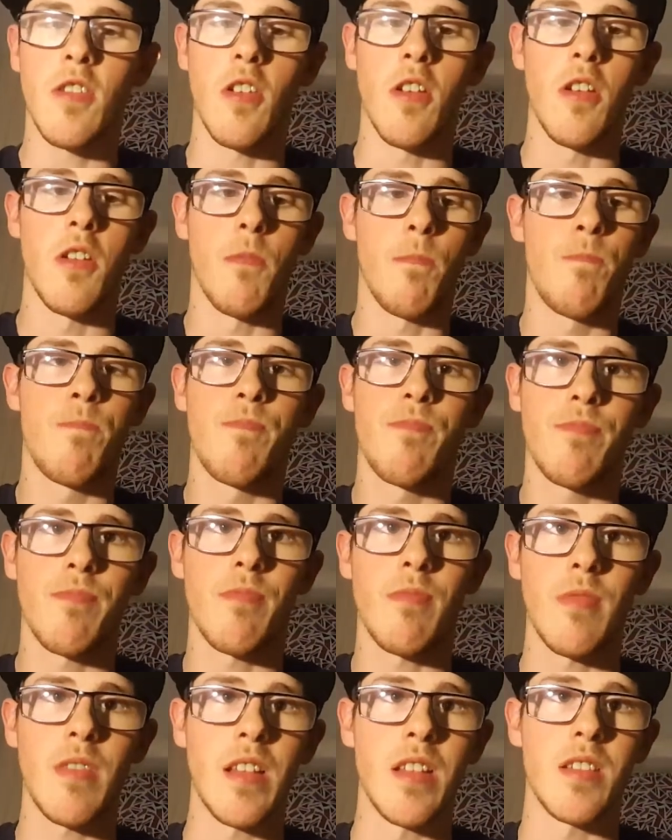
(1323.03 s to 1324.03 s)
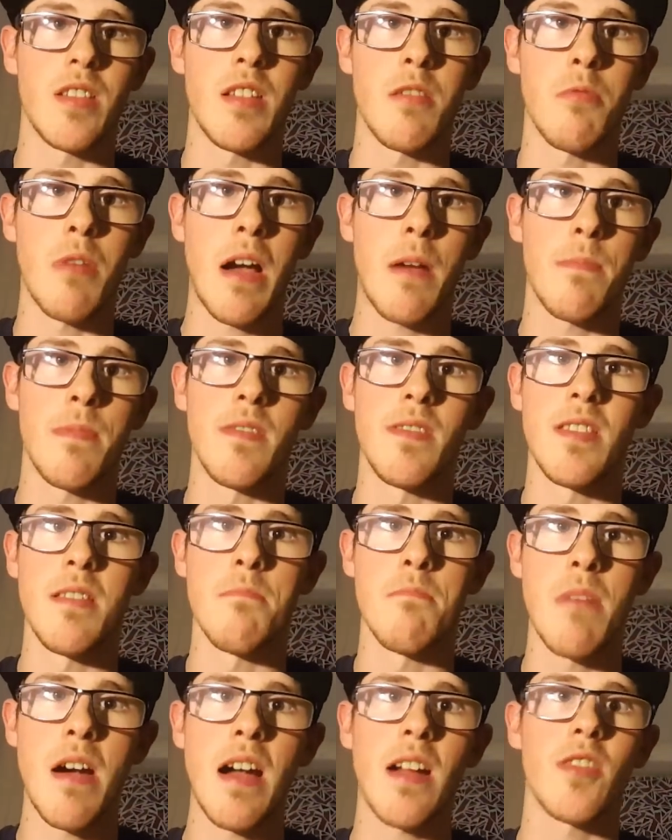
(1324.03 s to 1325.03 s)
So, let's see what
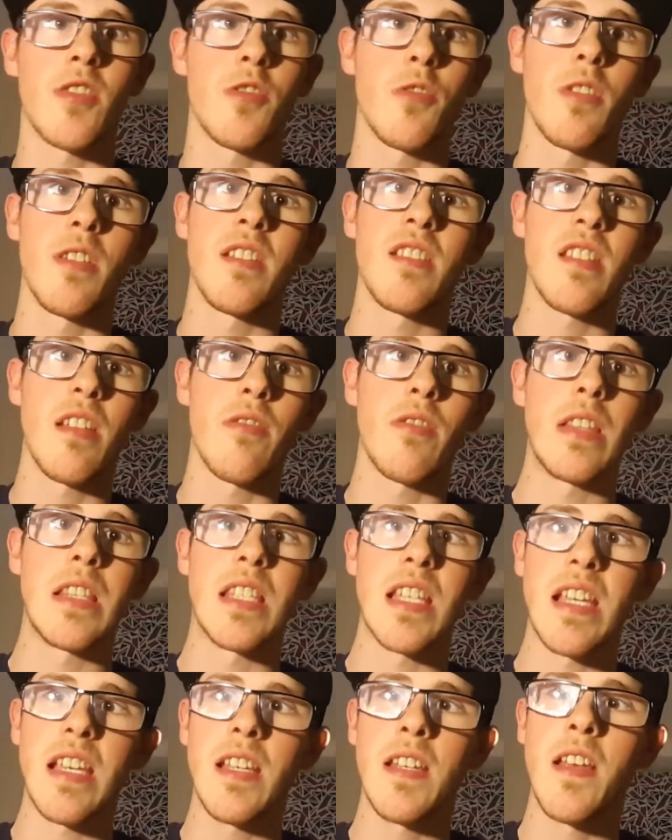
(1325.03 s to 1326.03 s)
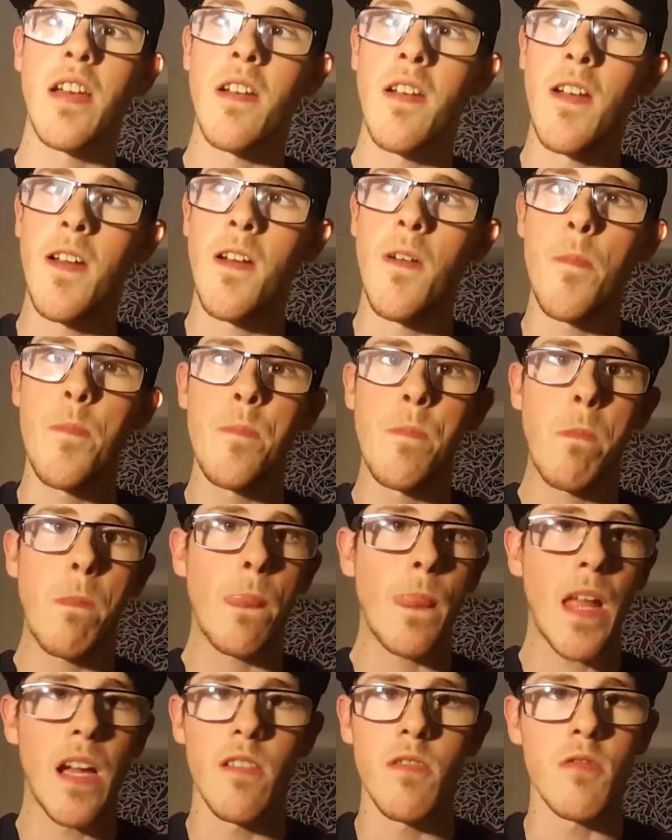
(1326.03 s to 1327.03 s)
happens in March 2017.
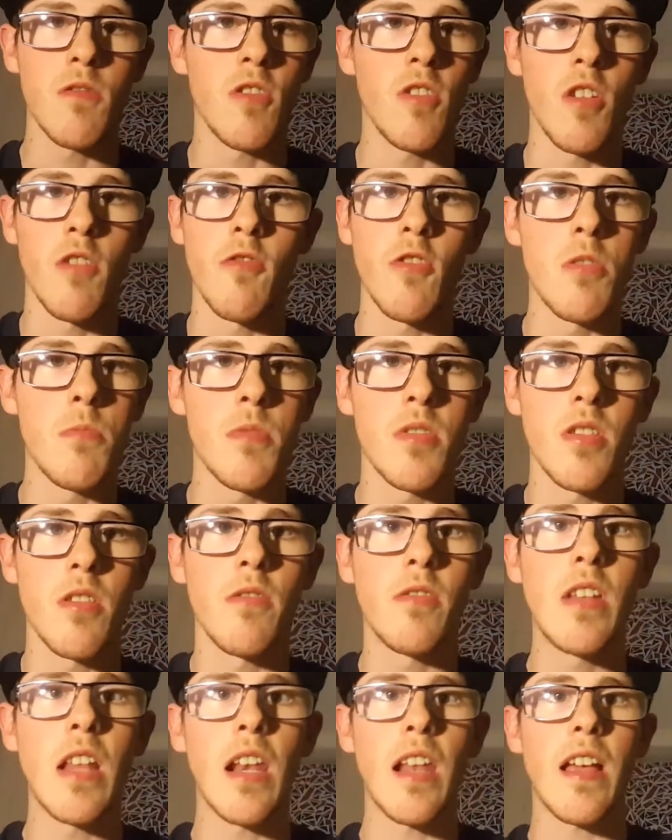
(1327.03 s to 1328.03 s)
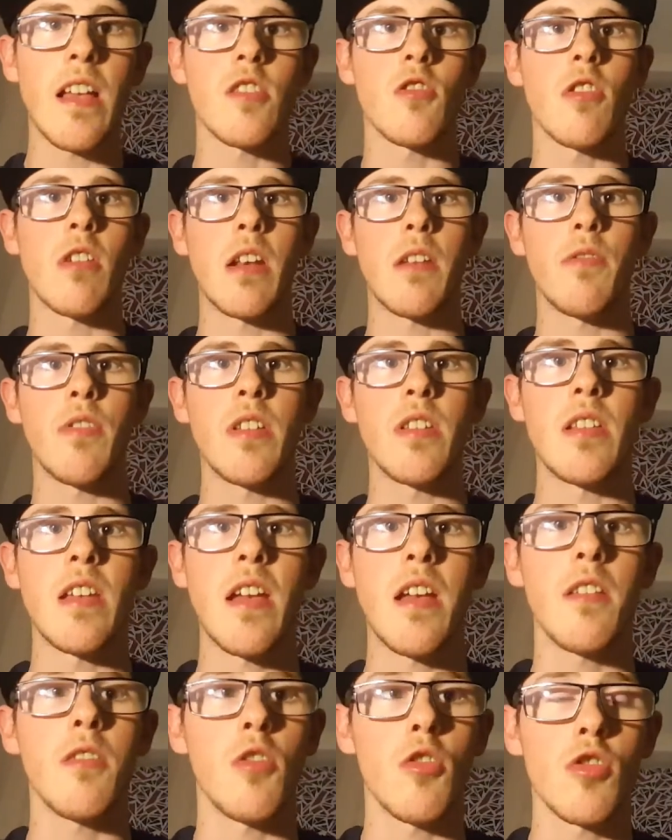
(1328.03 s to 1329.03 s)
No rumours of delays or
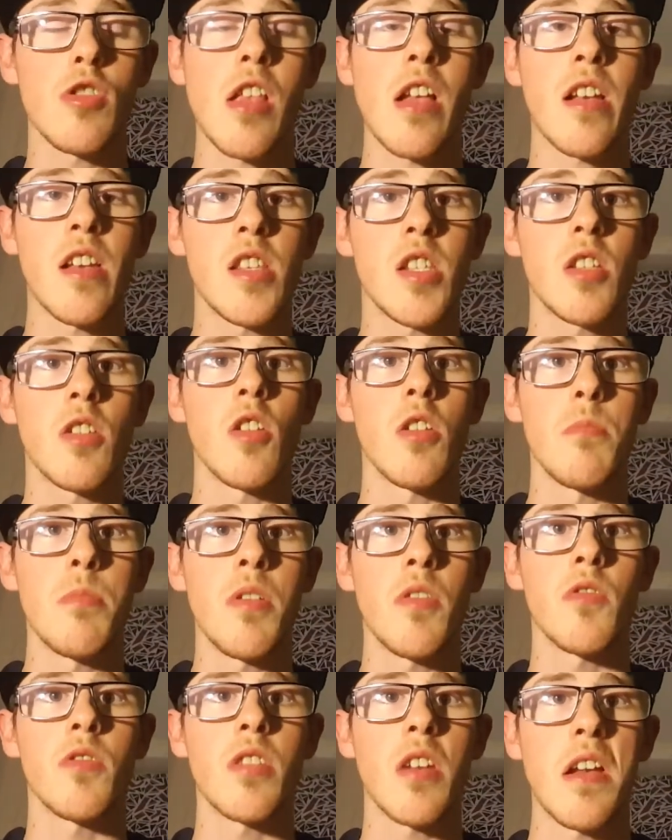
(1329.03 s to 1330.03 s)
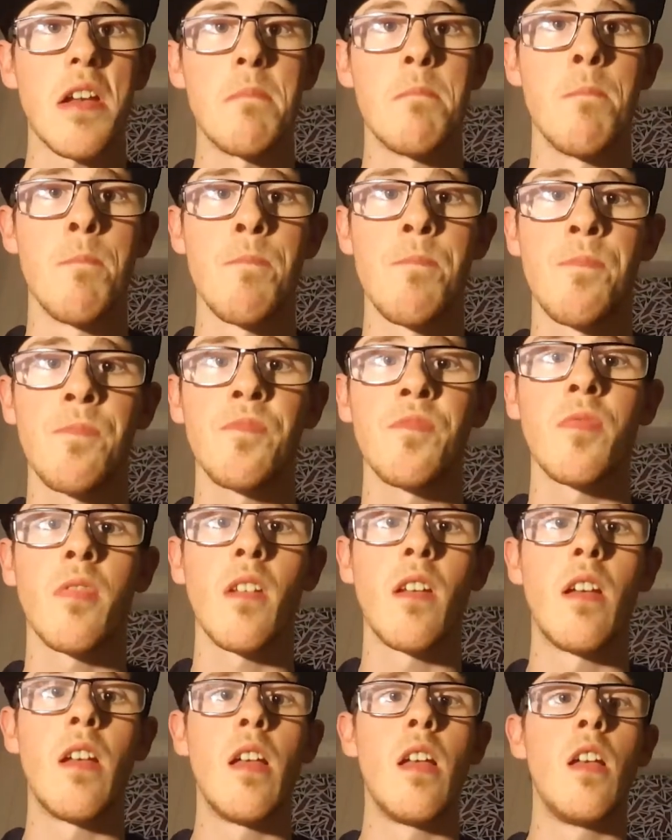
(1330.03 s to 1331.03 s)
anything yet. Looks like it's going to be on time.
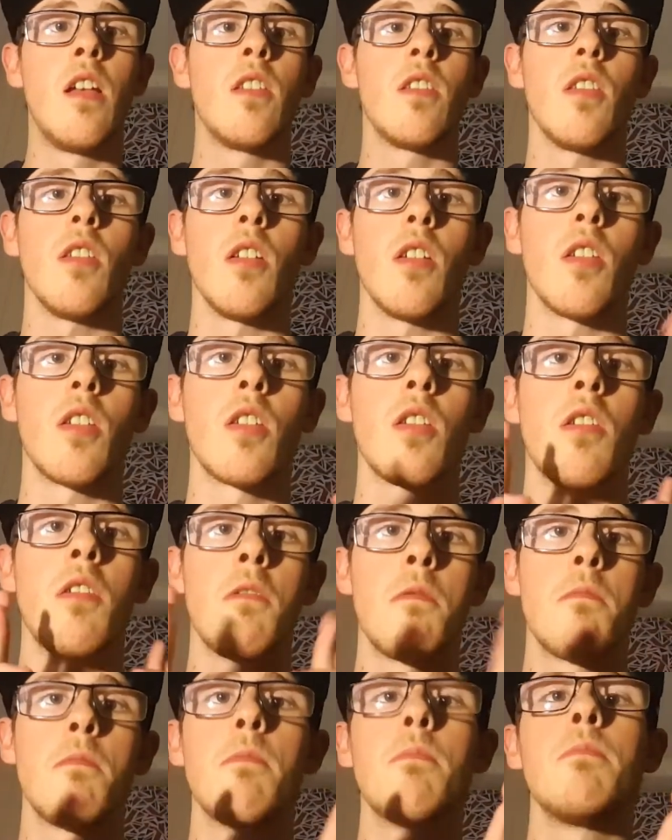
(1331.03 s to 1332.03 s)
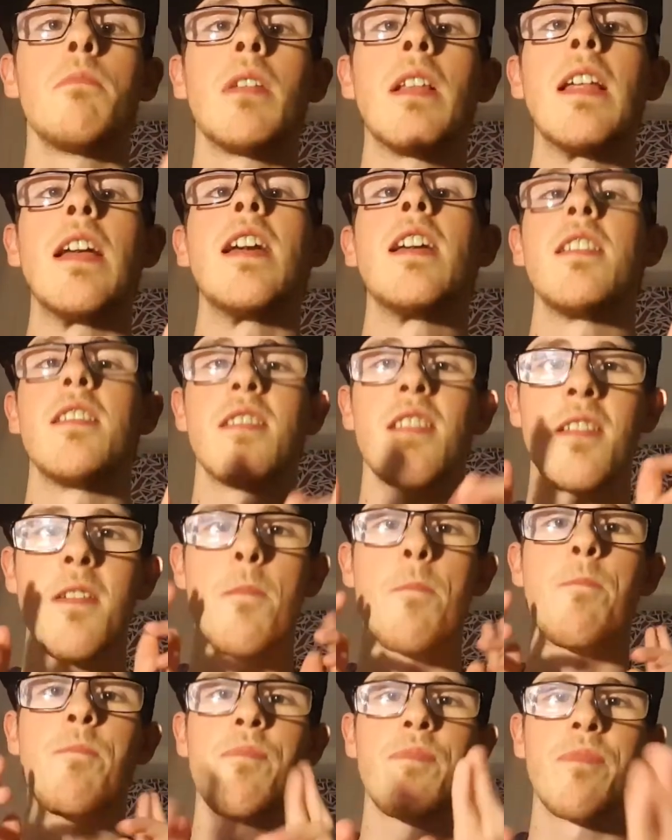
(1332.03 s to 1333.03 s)
So, please,